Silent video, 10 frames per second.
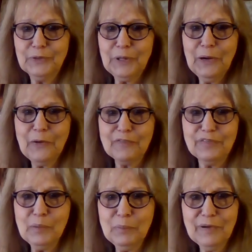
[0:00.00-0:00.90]
They are
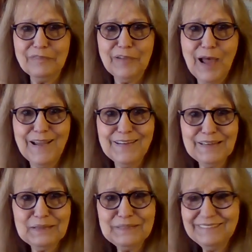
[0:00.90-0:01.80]
flipping and flying.
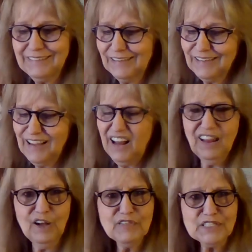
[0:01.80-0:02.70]
I
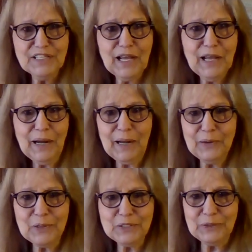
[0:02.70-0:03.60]
love to see that kind of
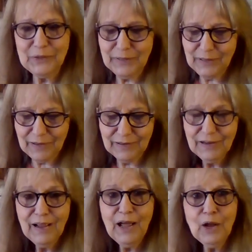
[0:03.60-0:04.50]
energy. Look at that.
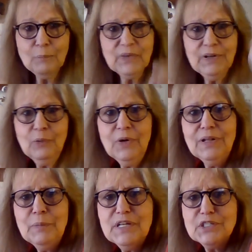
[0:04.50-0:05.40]
Um, you know
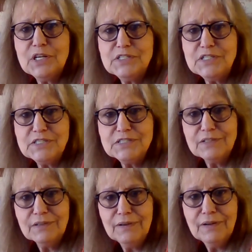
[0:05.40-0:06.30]
what? Let me adjust this.
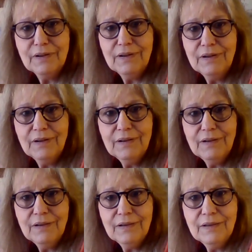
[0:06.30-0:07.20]

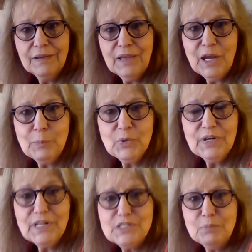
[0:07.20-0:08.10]
Camera
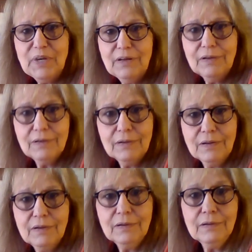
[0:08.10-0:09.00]
needs to be
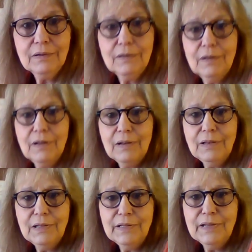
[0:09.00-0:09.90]
a
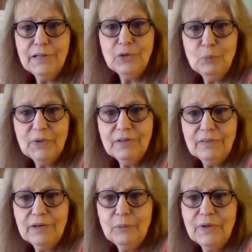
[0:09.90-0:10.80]
little bit.
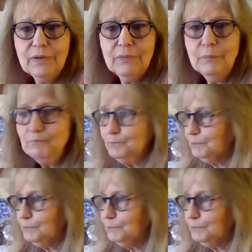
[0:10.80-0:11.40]
There we go.